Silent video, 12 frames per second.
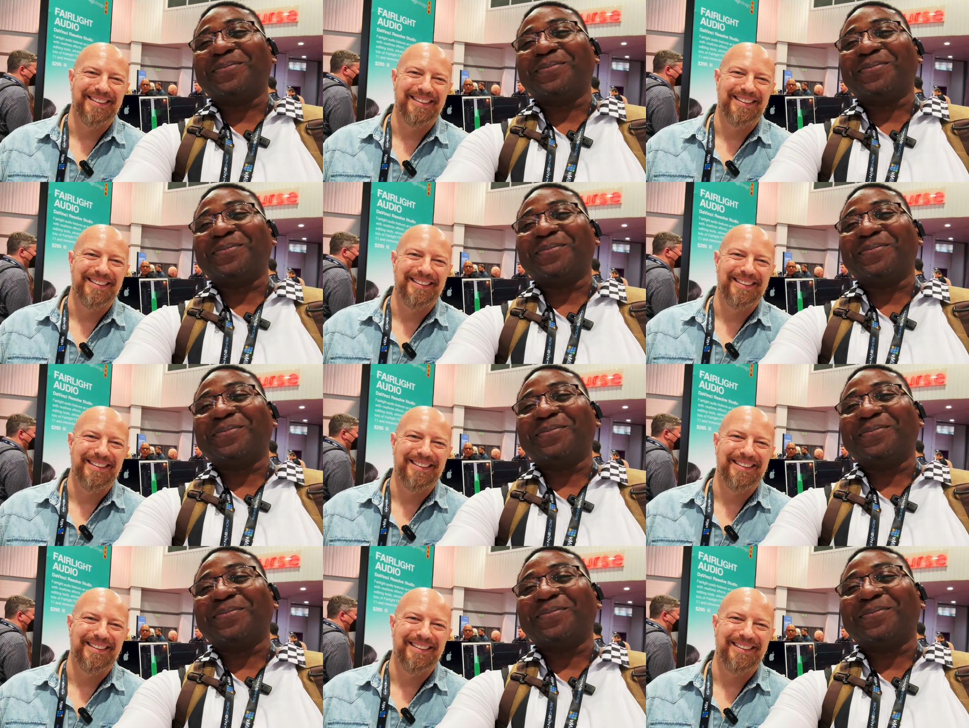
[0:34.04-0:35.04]

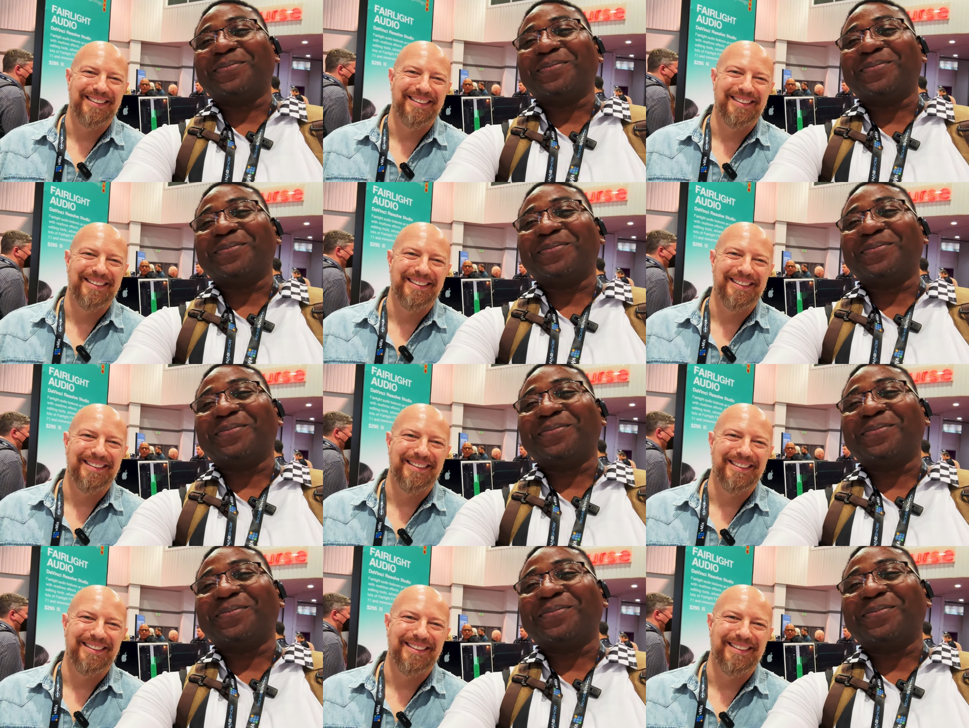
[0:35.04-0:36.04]

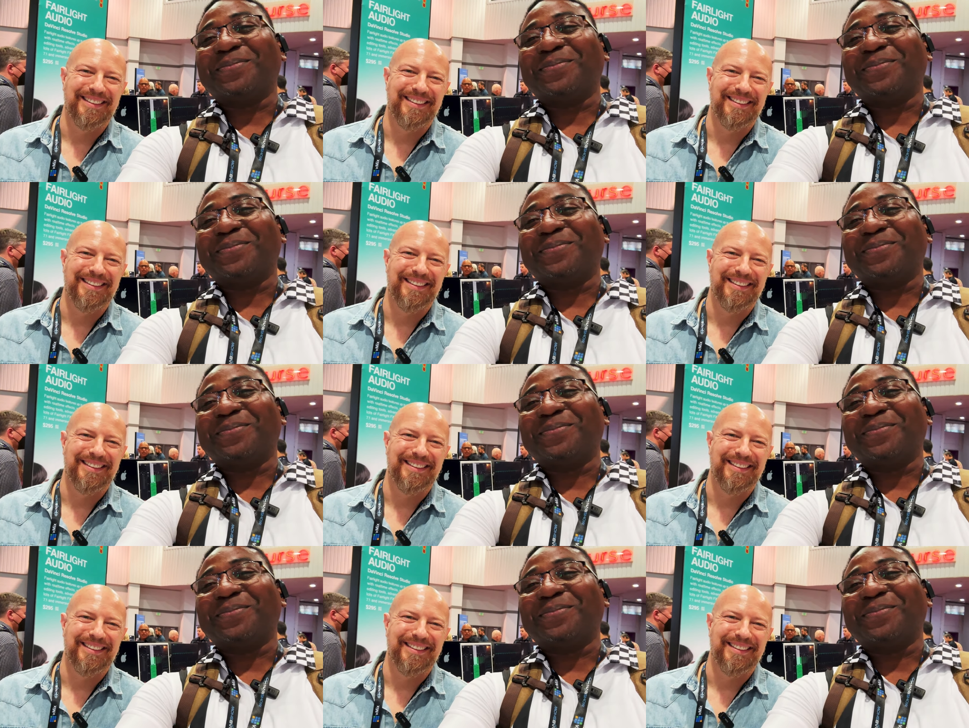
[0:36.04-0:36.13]
Nothing is said.